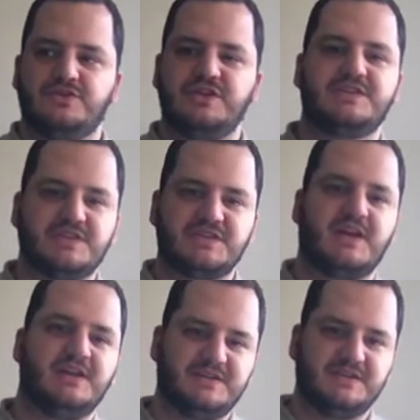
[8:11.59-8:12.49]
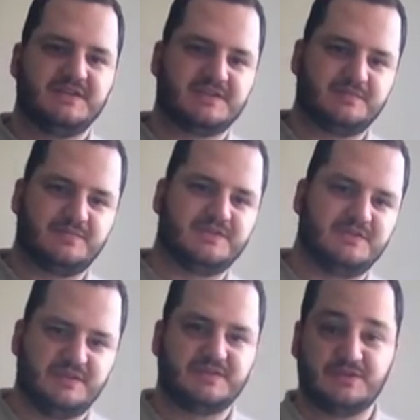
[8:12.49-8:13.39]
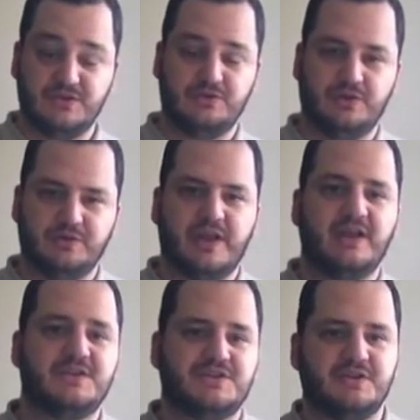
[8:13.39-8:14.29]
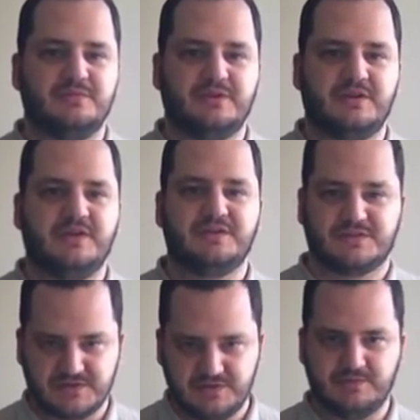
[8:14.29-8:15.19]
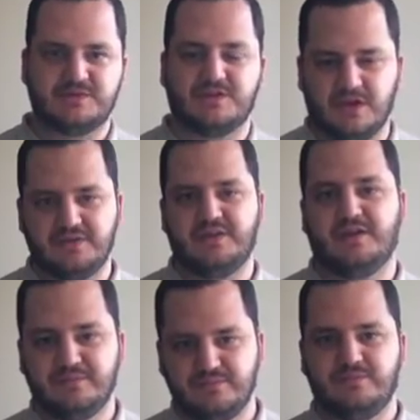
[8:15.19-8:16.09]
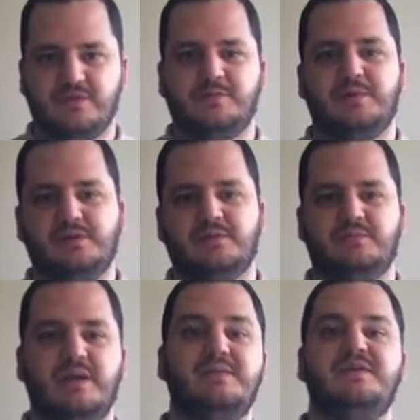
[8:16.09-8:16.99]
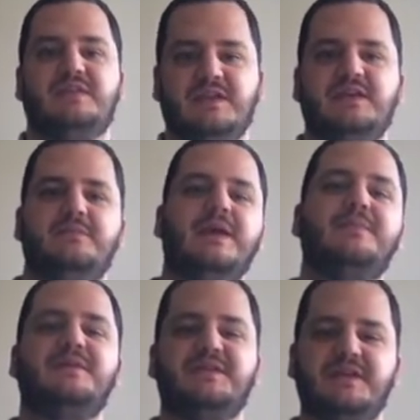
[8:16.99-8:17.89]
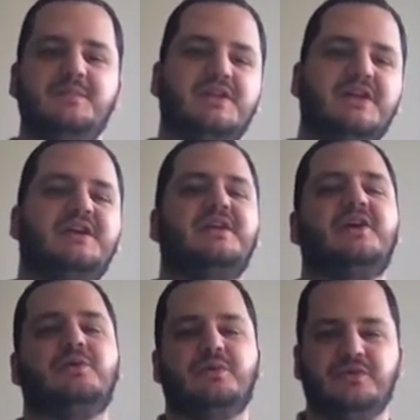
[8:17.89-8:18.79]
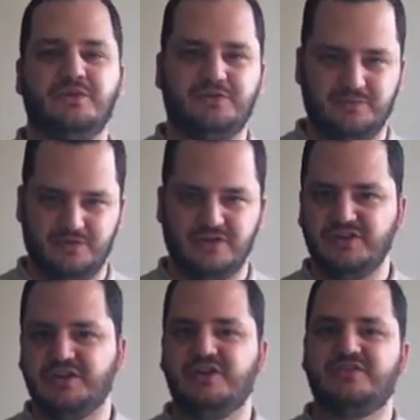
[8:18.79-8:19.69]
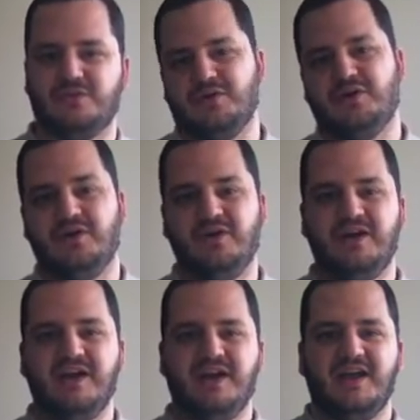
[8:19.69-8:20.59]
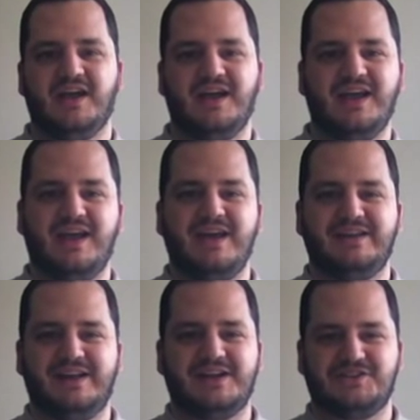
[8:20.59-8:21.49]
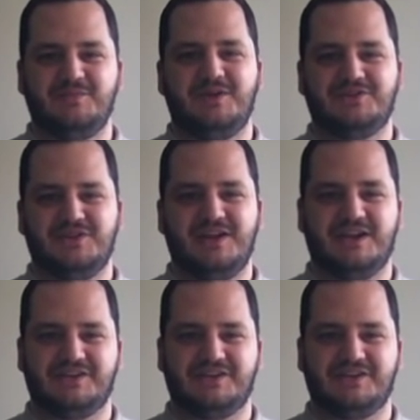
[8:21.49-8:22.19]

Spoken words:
assigned to this new location because it was thought that, you know, maybe the Himalayan air will do some good for her, and it actually makes